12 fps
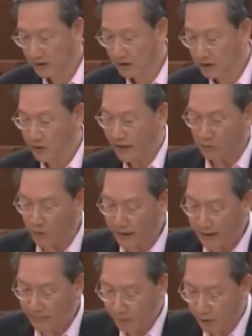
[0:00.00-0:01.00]
So
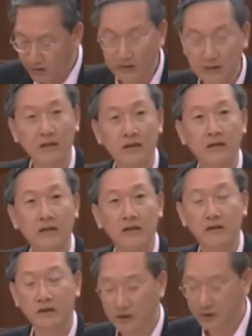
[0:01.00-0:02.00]
equally important,
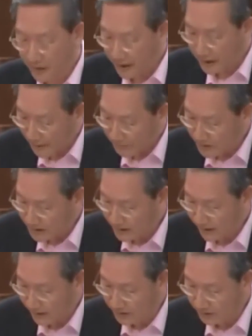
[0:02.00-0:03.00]
shared
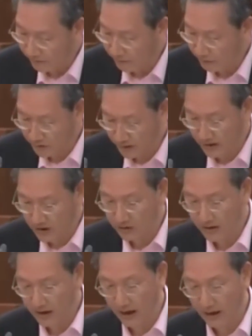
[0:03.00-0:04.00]
appreciation for
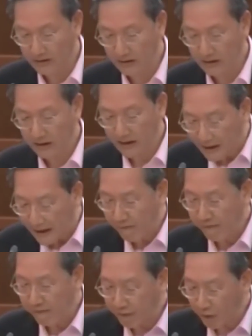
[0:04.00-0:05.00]
traditional arts
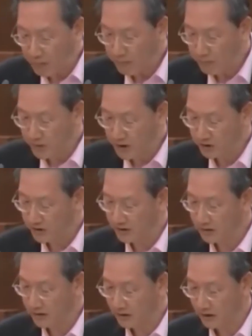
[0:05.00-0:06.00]
can form
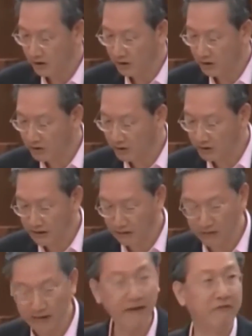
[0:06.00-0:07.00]
bridges across
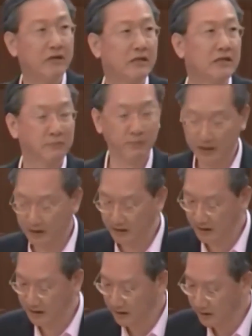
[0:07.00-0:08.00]
our diverse
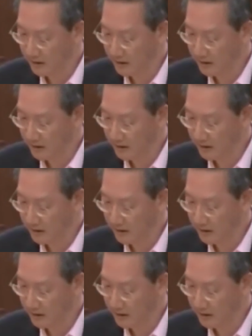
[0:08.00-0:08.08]
community.